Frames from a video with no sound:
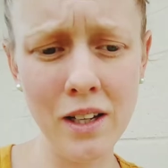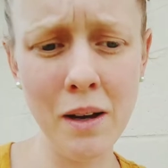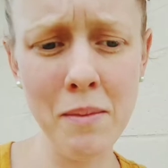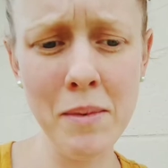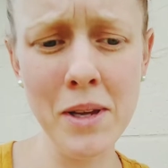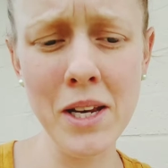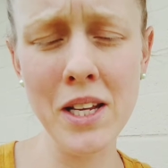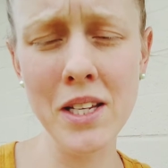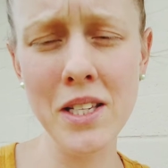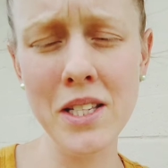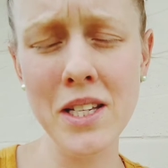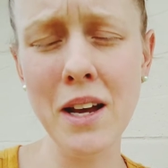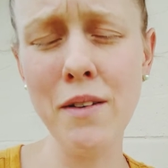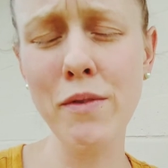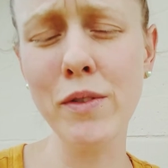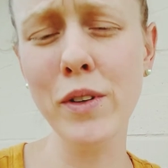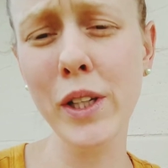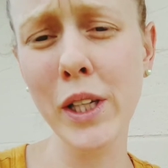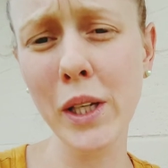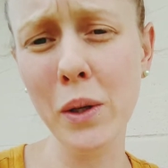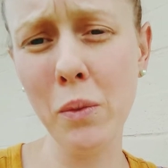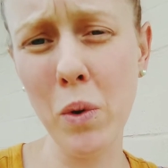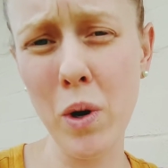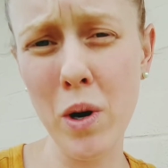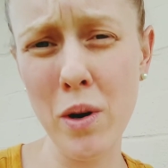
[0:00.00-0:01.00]
mean, it's
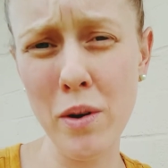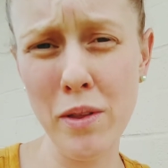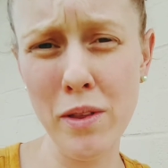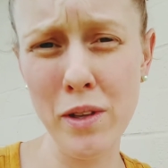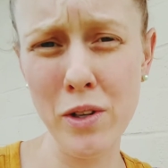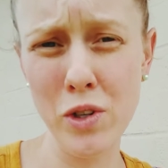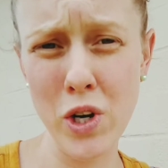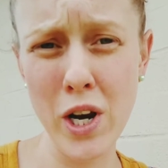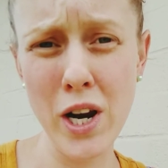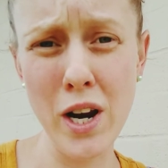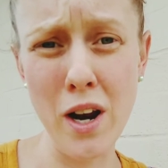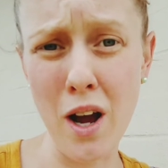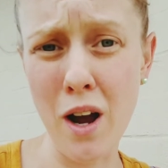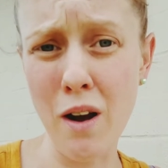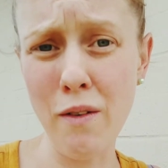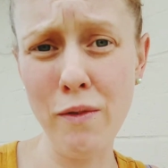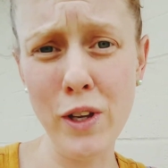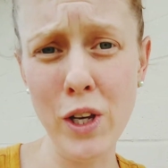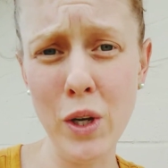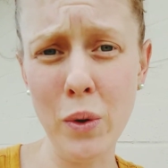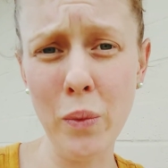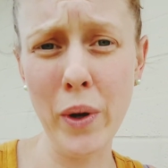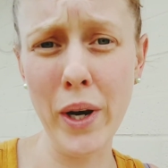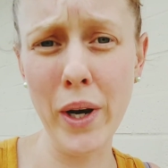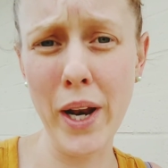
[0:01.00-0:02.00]
definitely worth the trade-off. You
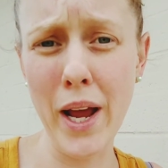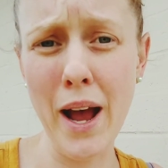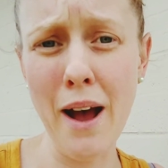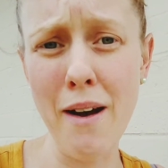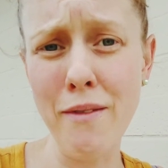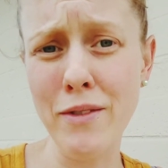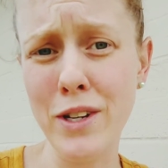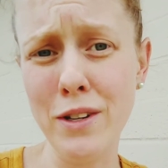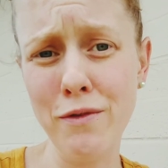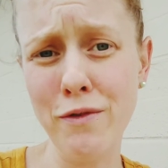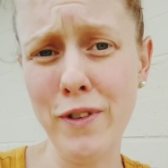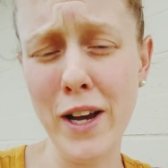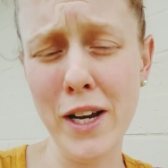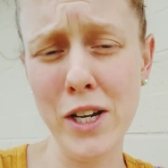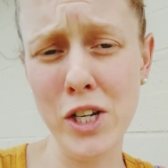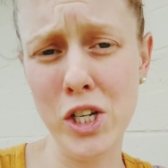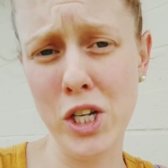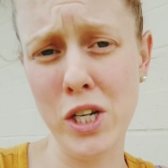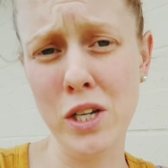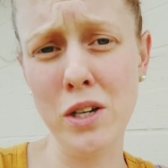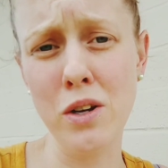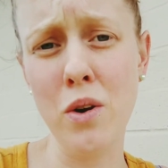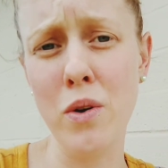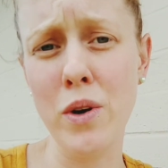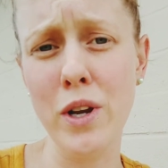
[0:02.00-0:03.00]
don't want to have an infection
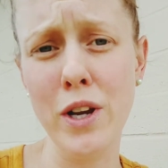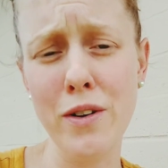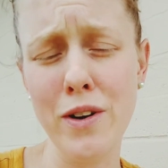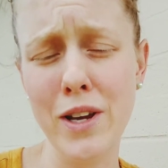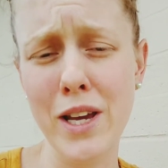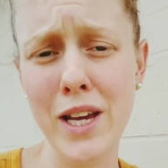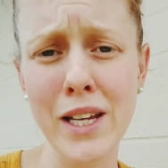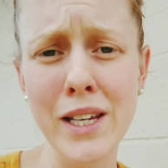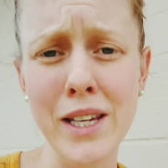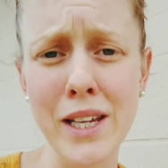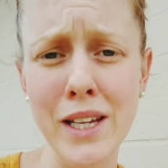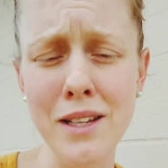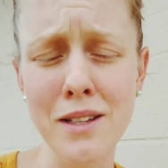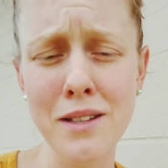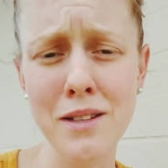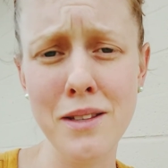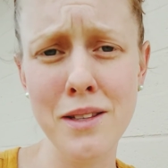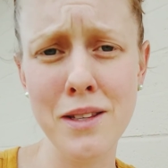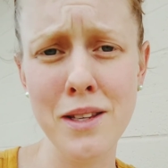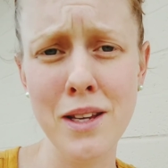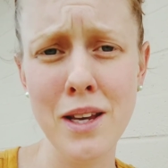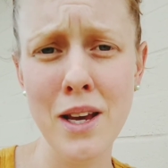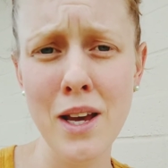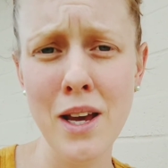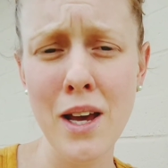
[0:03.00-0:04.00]
go to your kidneys.
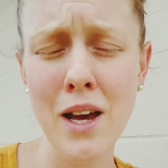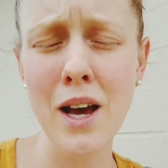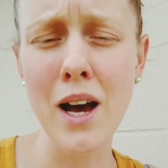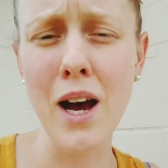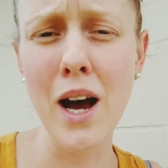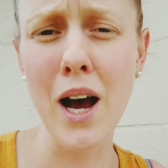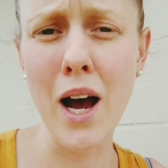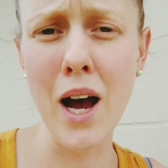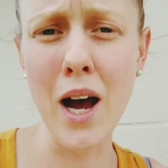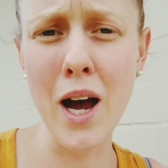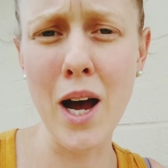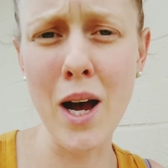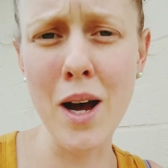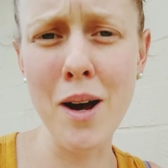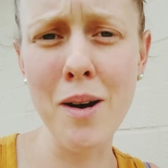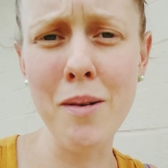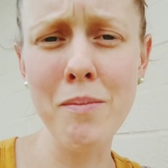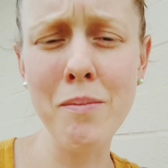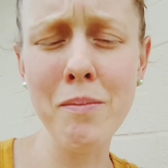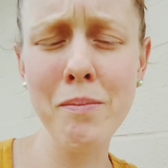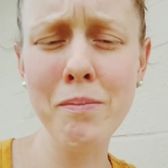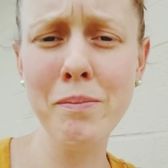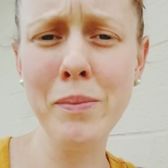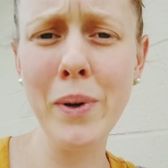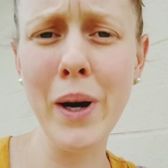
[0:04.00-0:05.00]

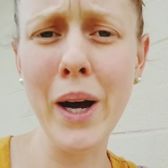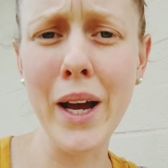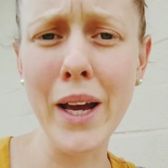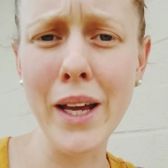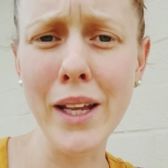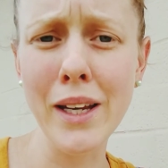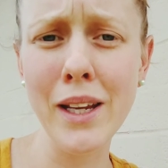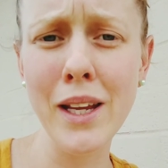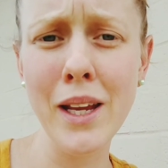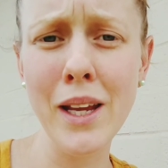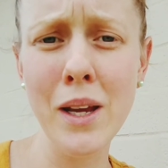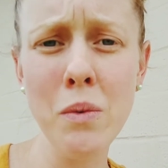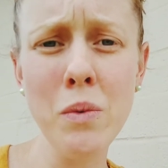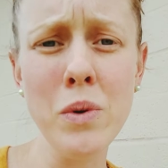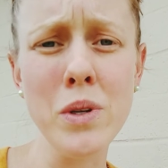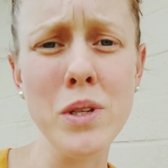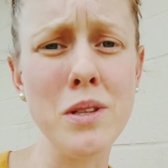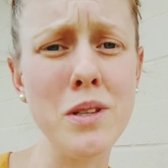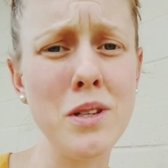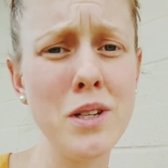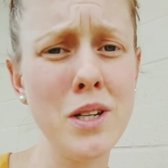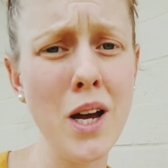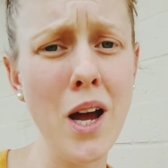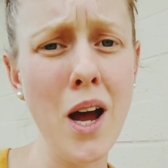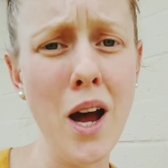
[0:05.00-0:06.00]
But it
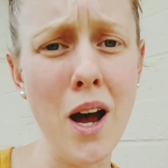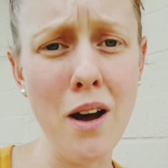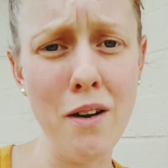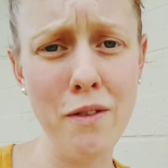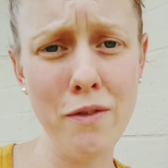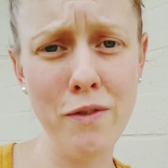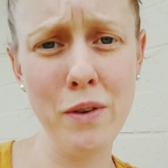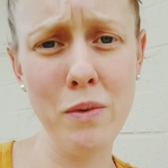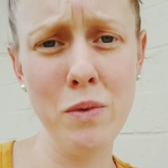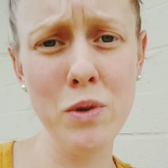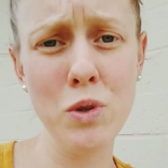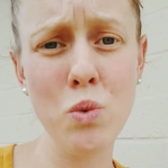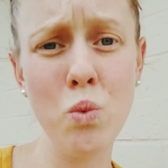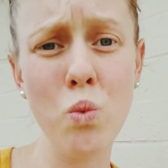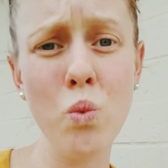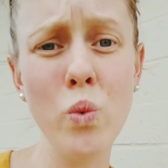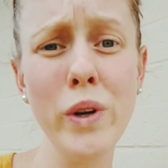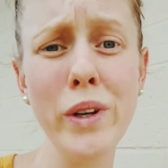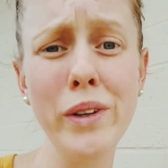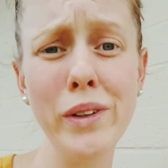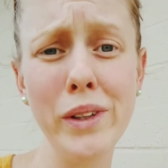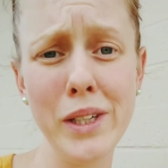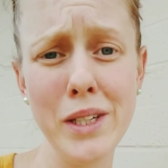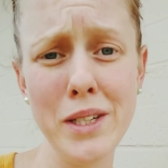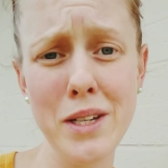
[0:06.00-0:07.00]
was tough. It was
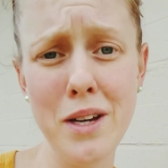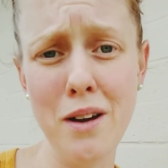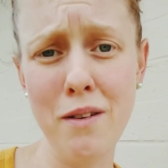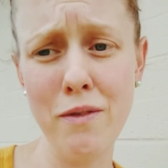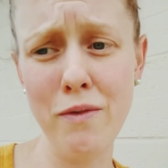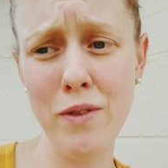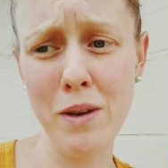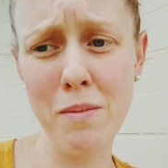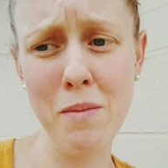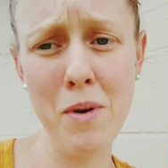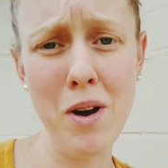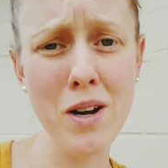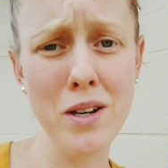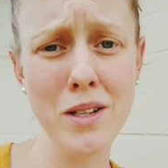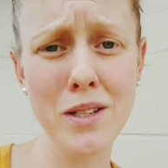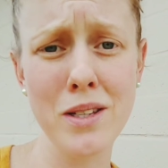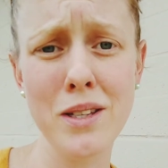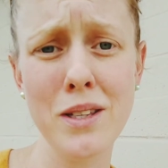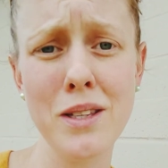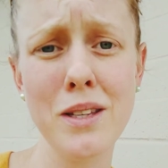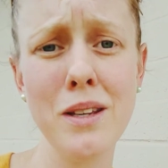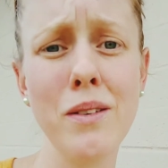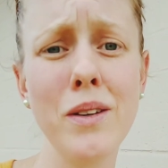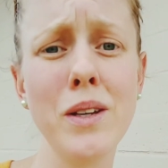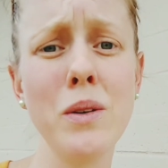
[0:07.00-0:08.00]
really tough. The
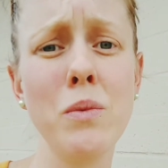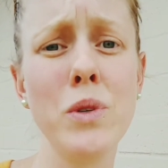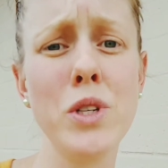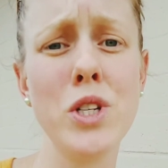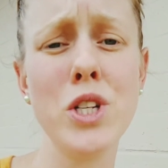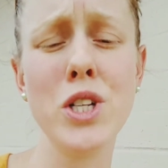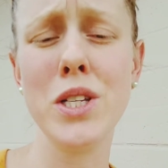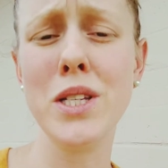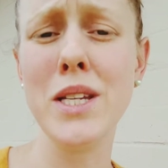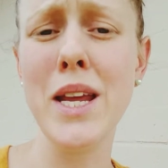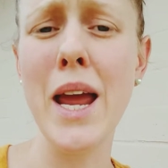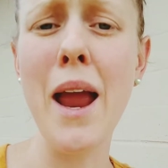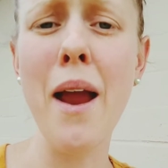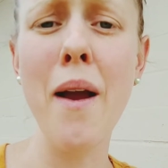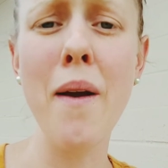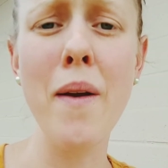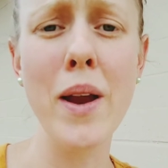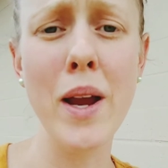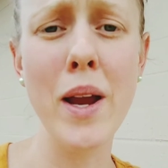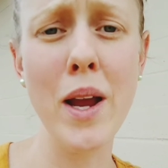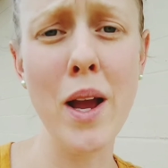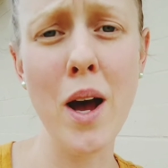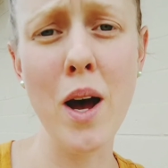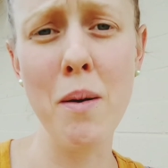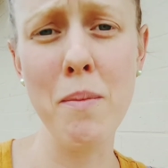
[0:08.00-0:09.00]
amoxicillin was just
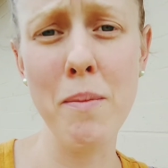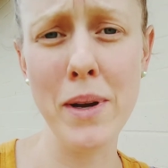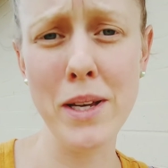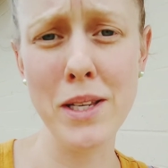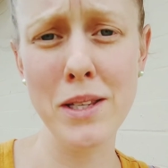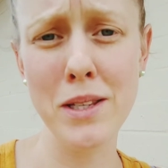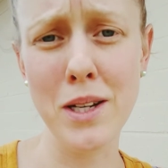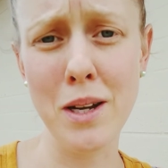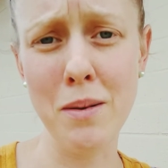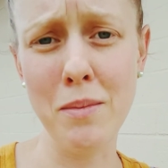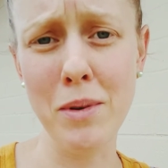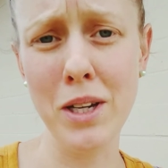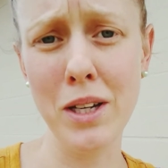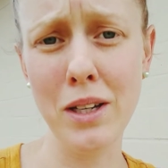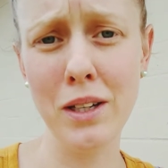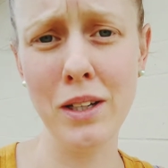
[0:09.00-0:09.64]
tearing up my stomach.